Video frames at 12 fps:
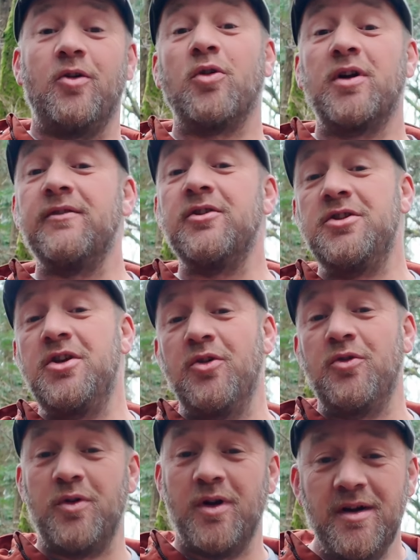out or giving
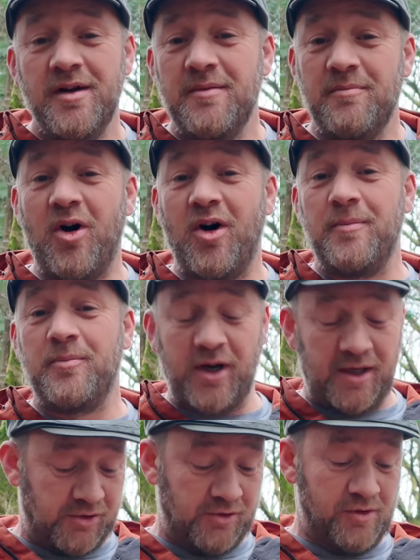you my
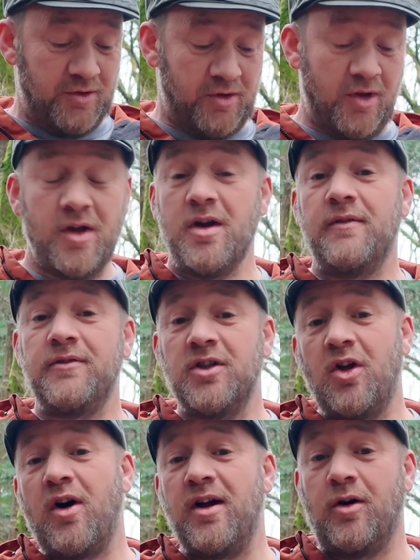impressions of a
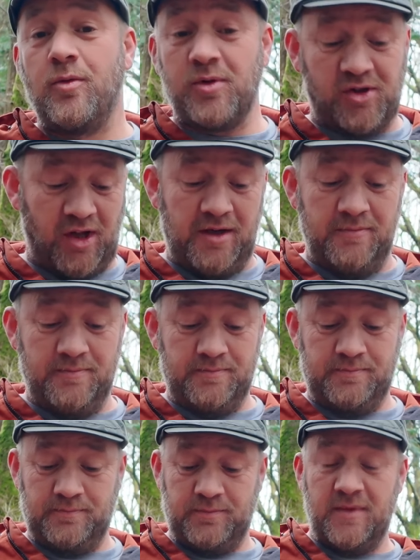light I was sent.
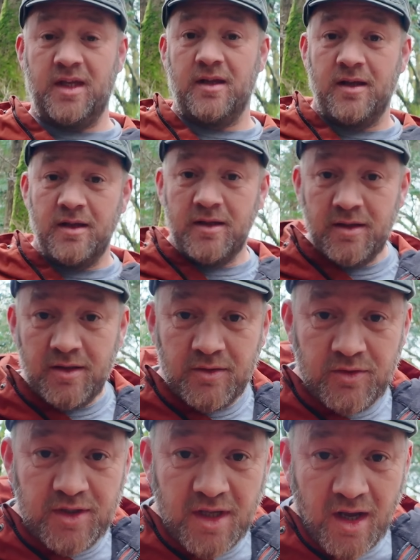
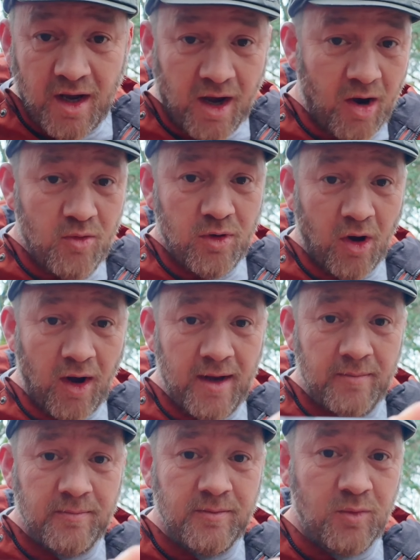The
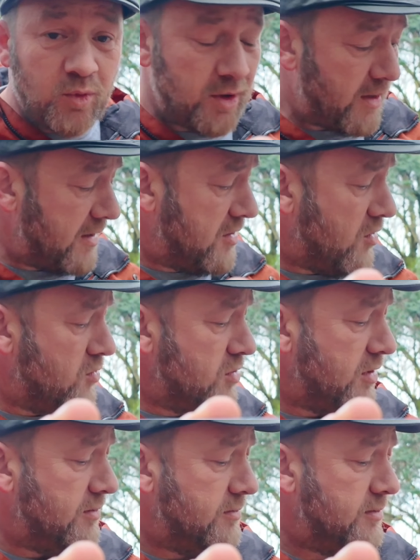Olight, what are they
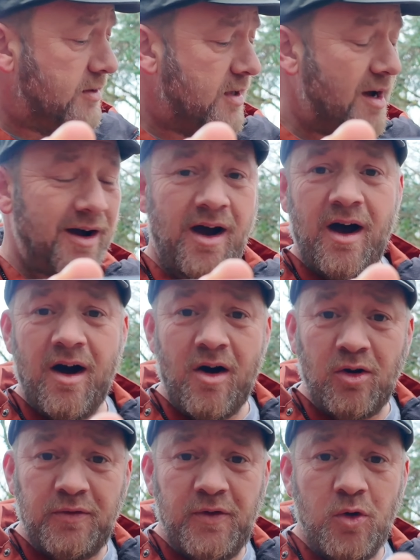called?
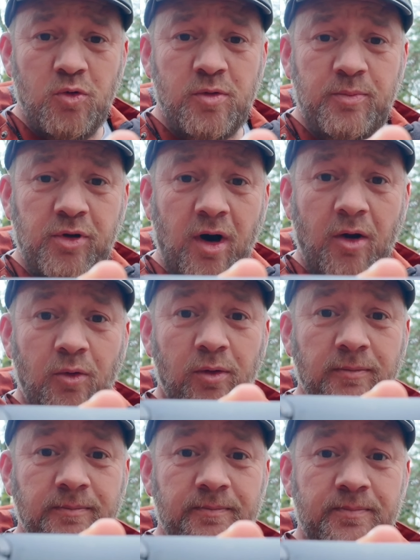Arkfield
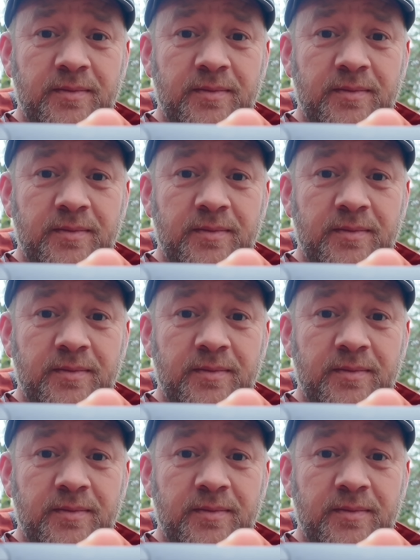Pro.